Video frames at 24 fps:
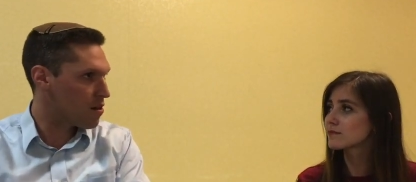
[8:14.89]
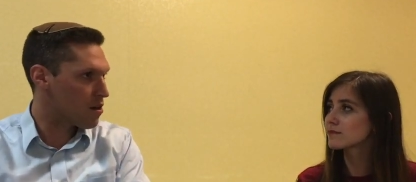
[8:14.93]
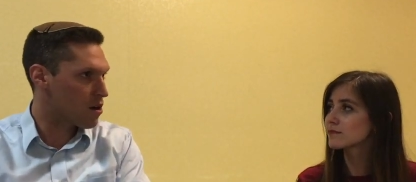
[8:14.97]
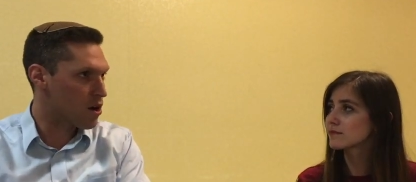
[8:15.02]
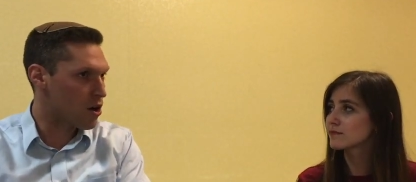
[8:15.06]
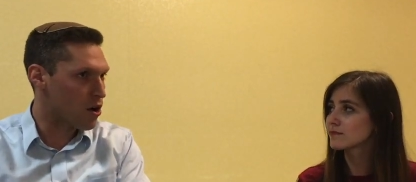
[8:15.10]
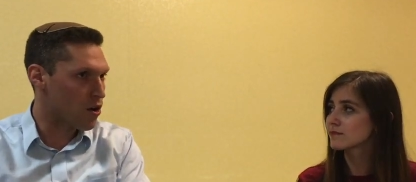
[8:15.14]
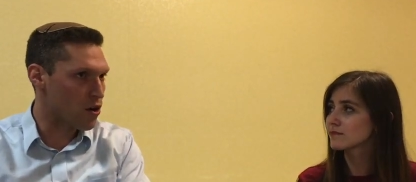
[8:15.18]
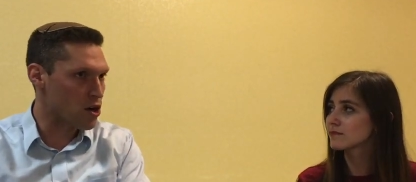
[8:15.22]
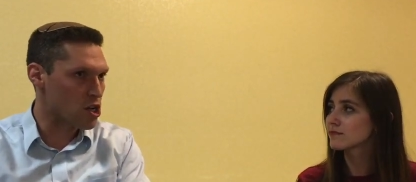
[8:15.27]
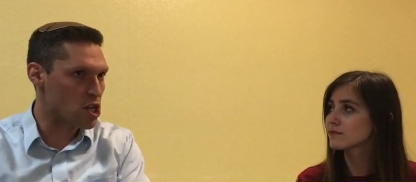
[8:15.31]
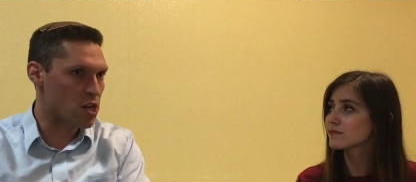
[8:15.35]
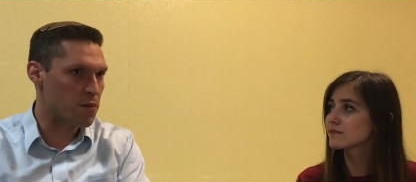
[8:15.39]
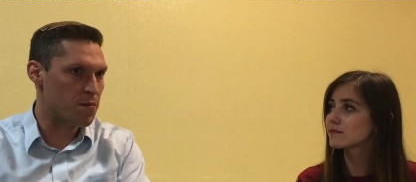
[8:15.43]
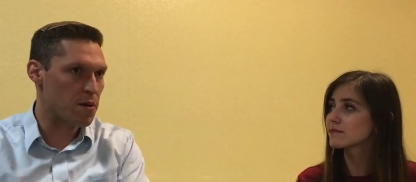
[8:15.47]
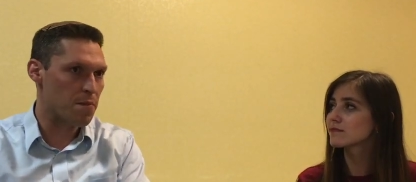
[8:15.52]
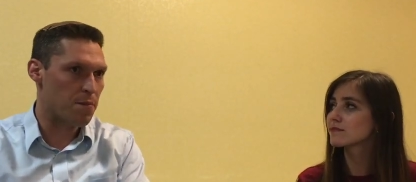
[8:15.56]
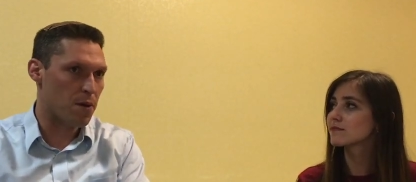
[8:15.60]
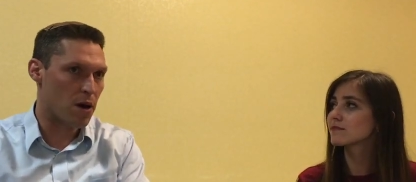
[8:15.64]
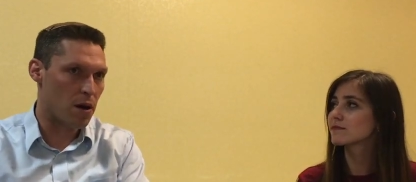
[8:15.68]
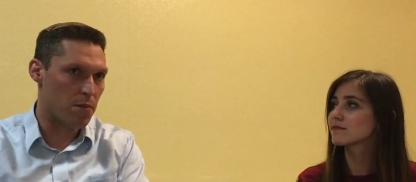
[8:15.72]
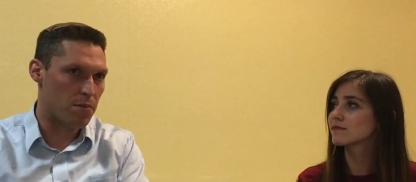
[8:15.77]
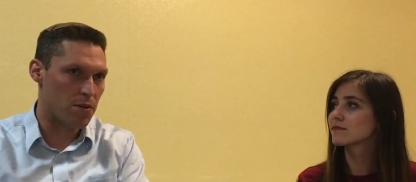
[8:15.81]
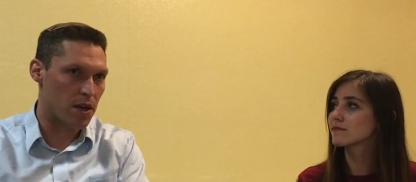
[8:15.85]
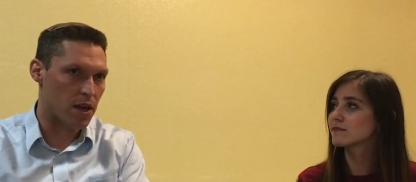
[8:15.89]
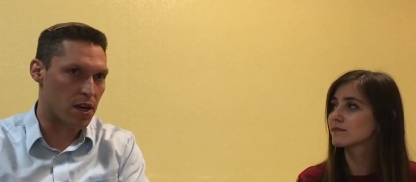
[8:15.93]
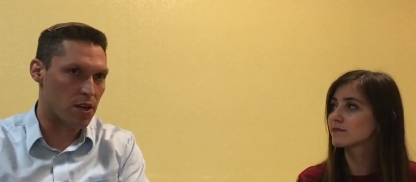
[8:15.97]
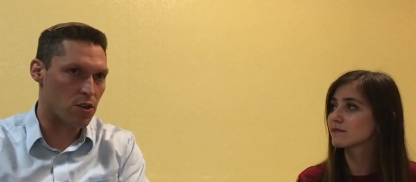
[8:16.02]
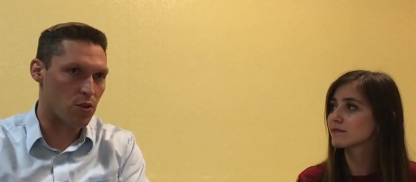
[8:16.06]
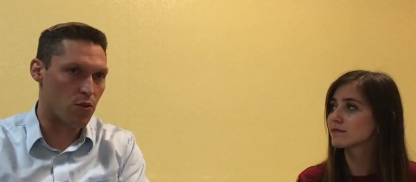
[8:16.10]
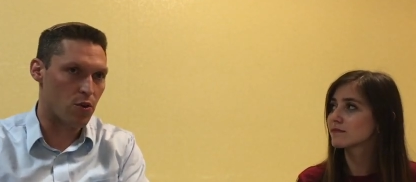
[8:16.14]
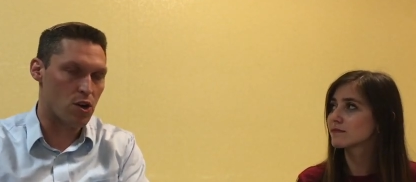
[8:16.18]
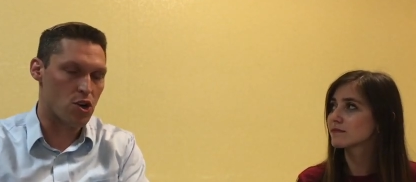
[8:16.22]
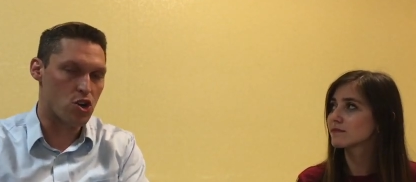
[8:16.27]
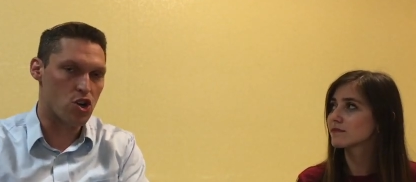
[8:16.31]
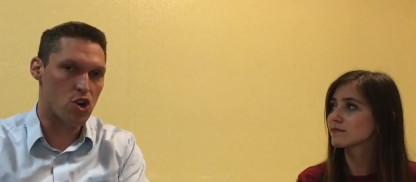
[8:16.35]
Speaker 1: the courage to be
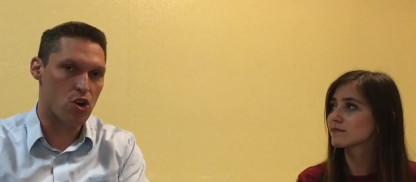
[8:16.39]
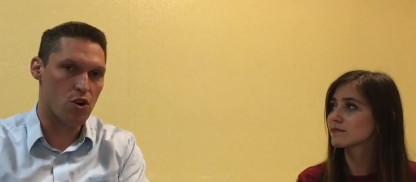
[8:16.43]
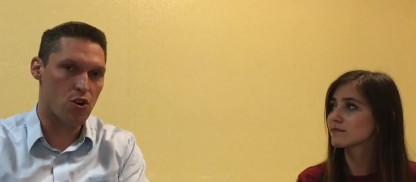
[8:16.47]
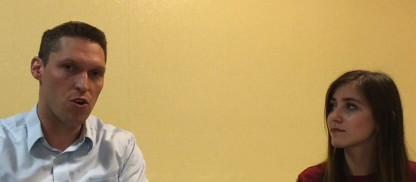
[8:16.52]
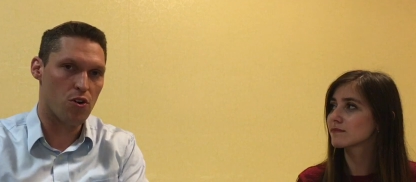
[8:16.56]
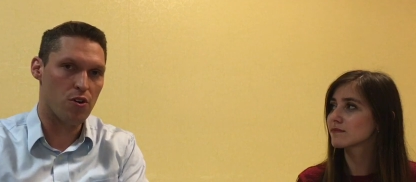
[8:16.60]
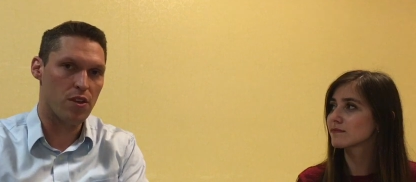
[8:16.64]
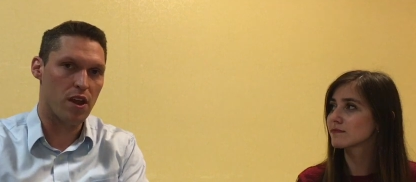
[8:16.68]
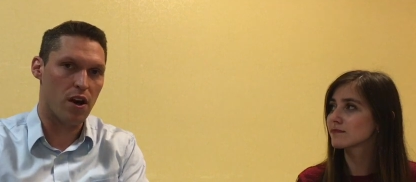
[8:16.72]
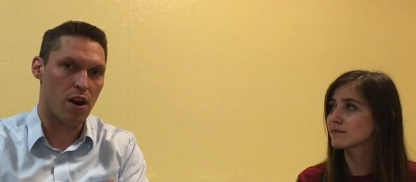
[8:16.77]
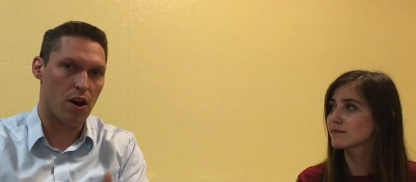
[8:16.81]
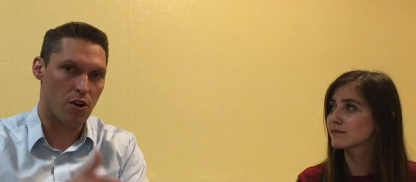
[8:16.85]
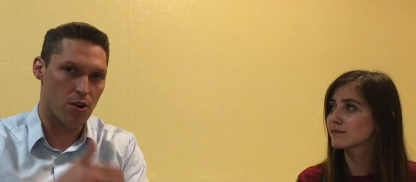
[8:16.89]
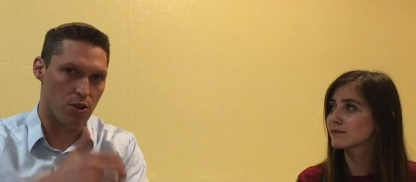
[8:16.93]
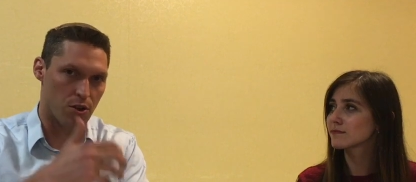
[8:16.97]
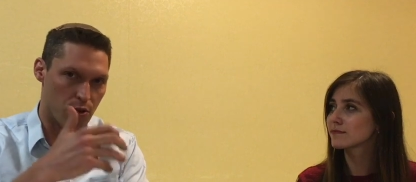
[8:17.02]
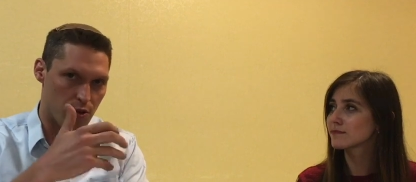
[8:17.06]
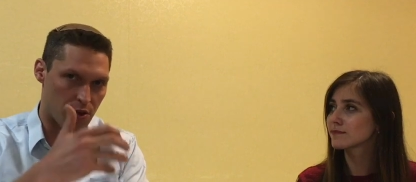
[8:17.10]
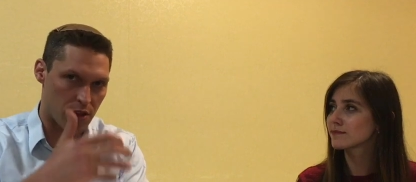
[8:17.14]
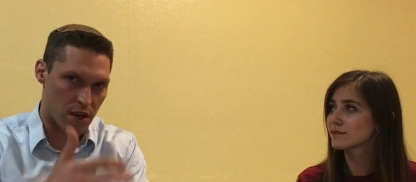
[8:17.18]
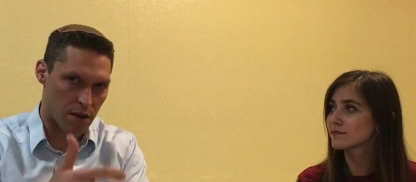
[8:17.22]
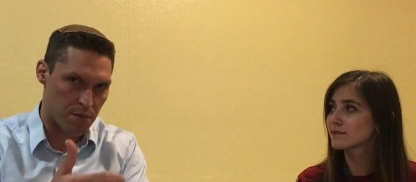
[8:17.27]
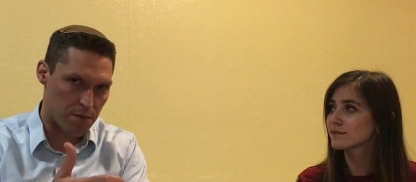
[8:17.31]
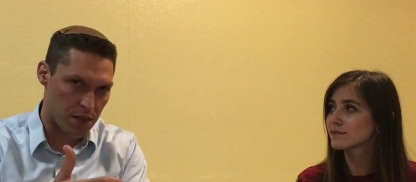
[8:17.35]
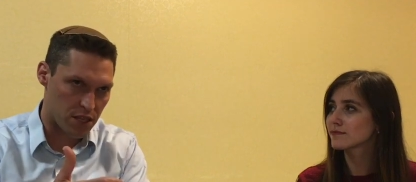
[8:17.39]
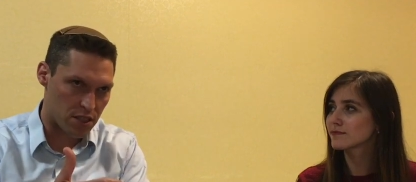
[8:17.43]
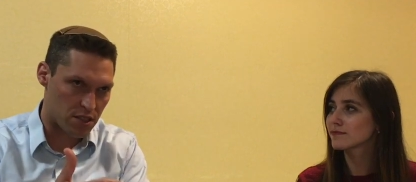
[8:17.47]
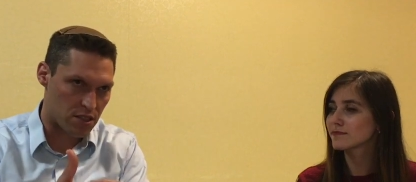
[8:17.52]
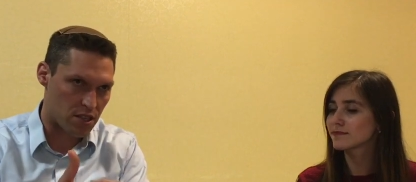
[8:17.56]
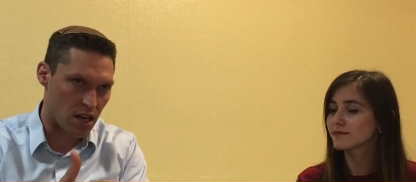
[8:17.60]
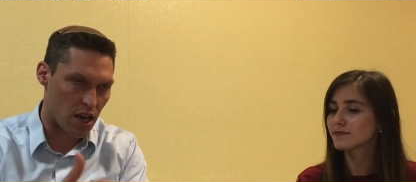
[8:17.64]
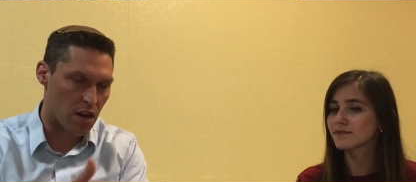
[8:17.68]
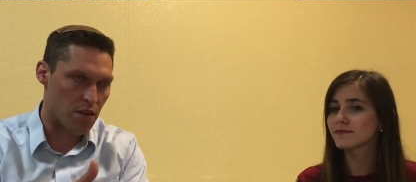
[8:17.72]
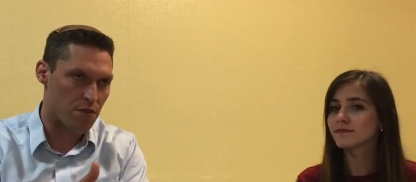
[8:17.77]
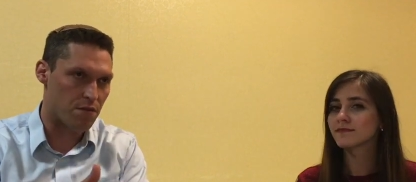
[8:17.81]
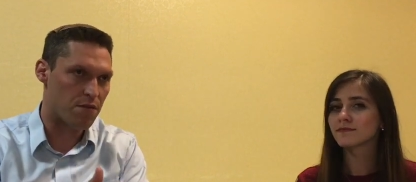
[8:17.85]
public to ensure that our youth can be
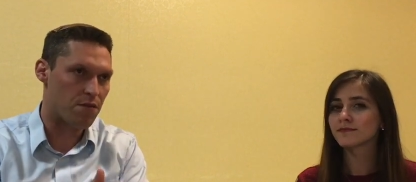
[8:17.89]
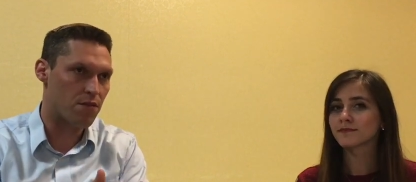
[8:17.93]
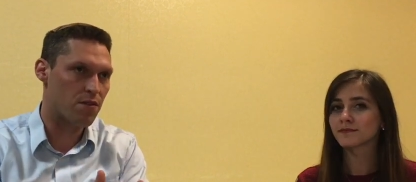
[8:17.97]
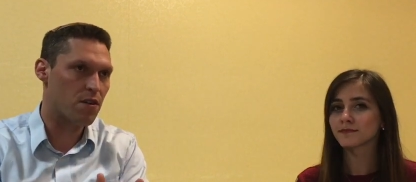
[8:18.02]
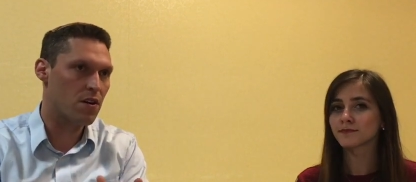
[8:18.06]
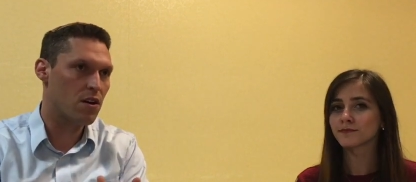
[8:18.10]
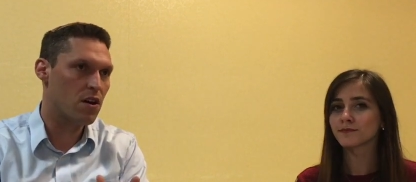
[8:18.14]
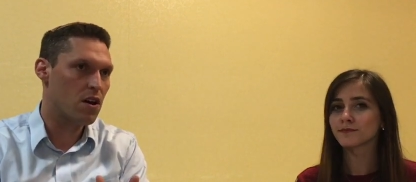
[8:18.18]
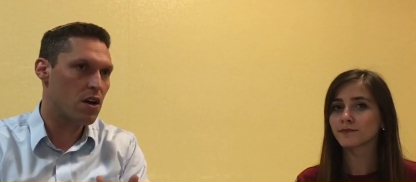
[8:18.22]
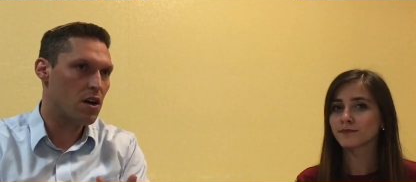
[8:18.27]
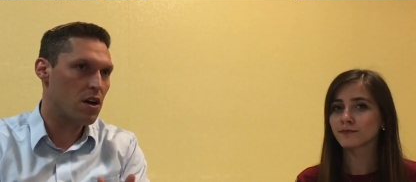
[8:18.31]
safe,